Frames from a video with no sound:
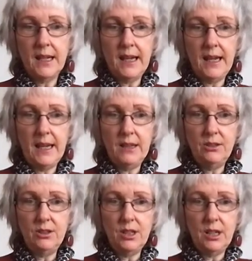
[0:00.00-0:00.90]

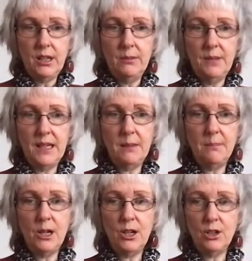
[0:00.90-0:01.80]
And it
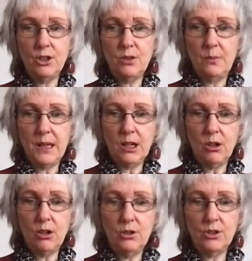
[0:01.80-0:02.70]
emerged
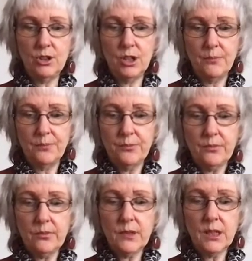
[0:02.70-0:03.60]
because
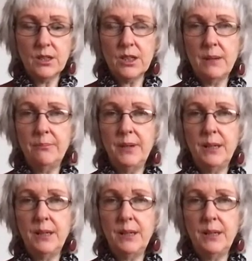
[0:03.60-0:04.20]
some